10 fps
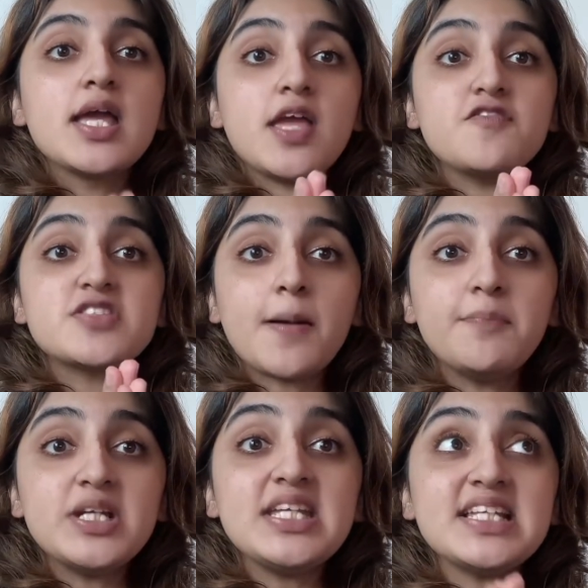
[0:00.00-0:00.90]
If
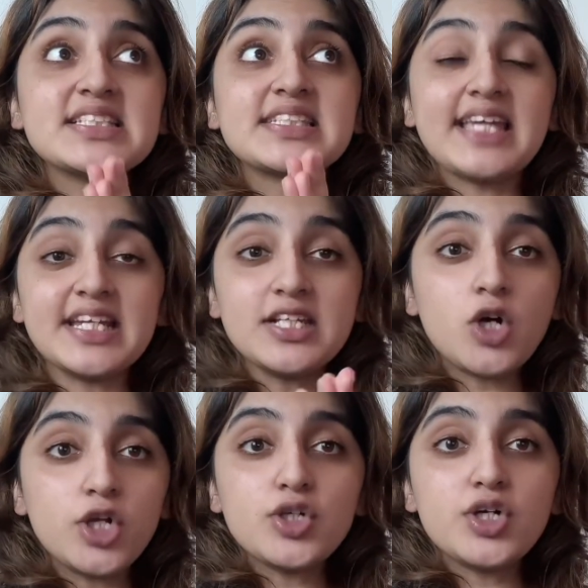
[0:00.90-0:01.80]
somebody is getting
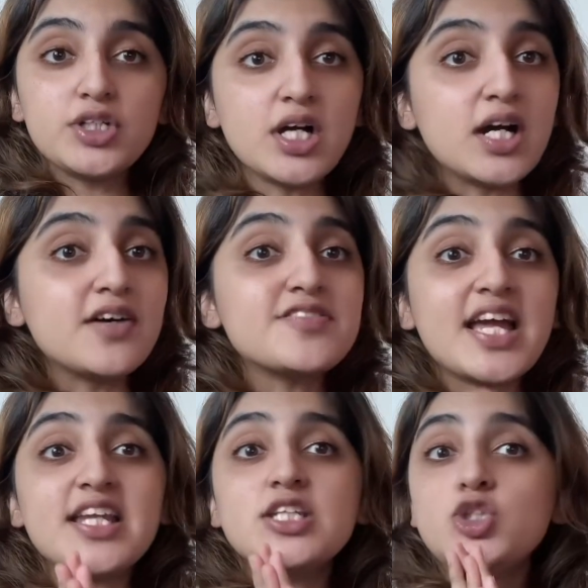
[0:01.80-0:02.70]
on your nerves
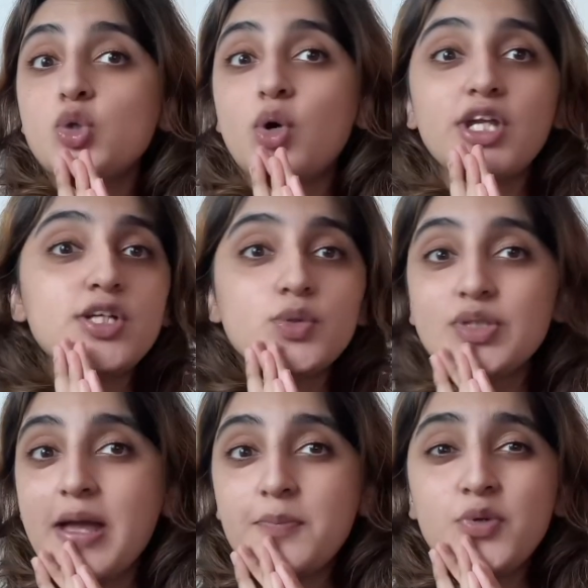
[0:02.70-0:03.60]
and talking to
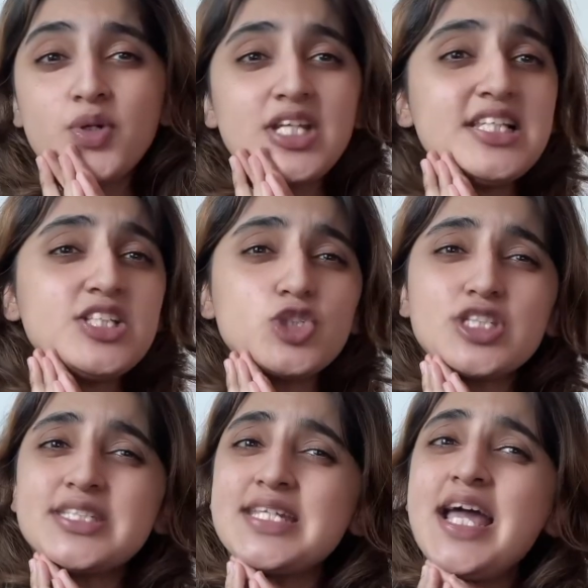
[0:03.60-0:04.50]
them really
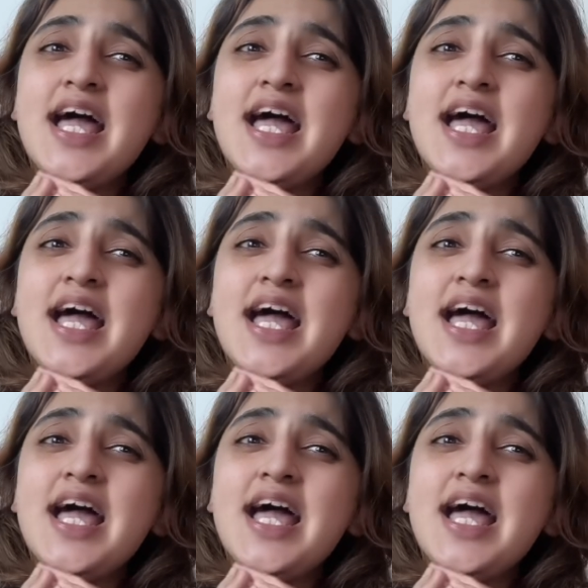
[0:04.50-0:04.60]
just